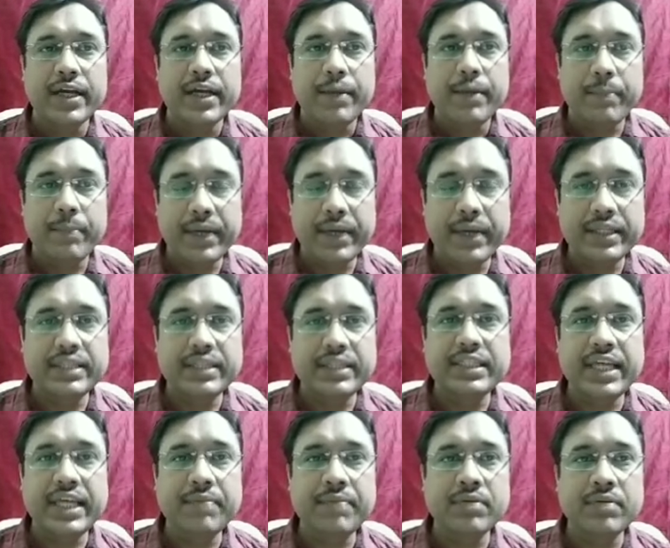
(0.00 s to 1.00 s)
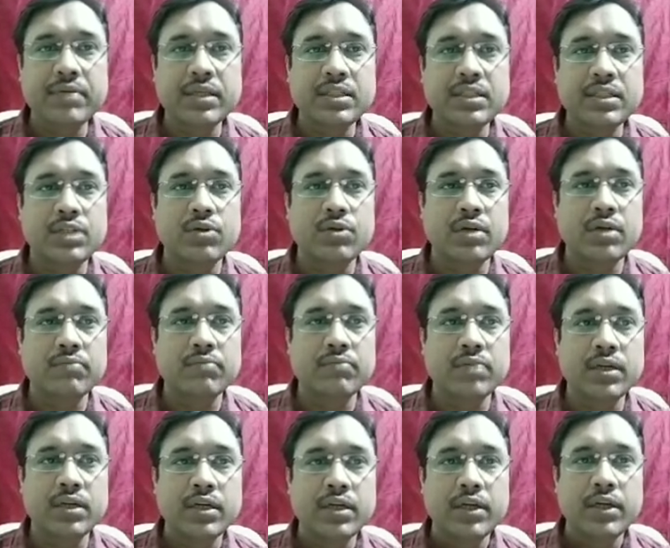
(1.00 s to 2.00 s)
by the same non-zero number
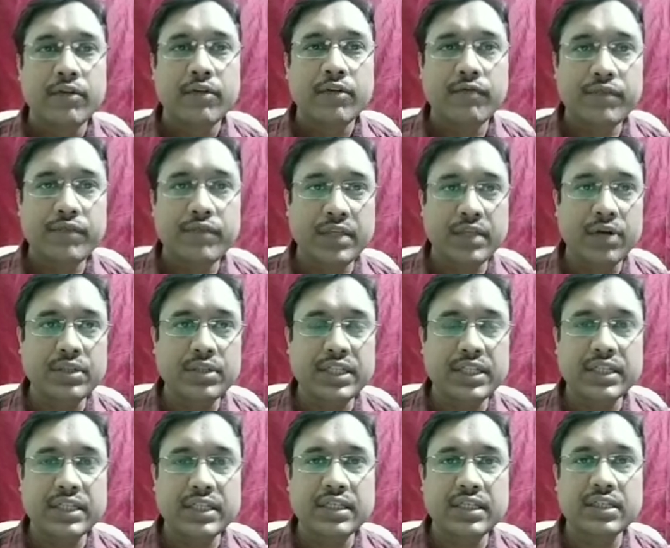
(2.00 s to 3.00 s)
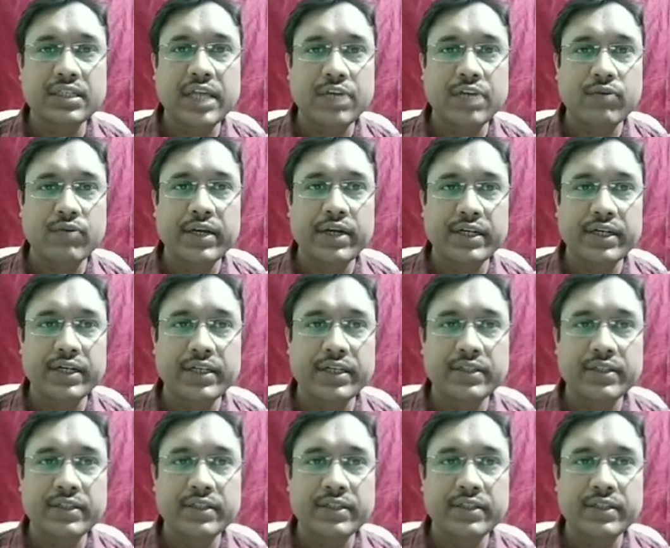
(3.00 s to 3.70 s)
without changing the equality.